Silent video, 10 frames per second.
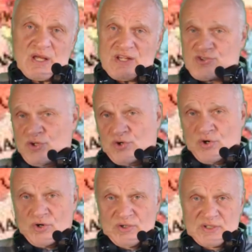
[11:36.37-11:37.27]
as the
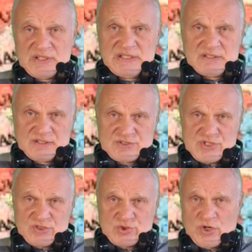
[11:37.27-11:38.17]
current leaders
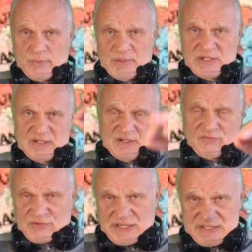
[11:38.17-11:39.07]
in Germany
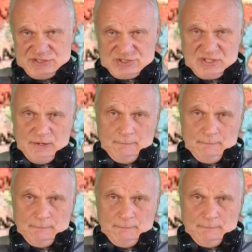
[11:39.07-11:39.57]
and France,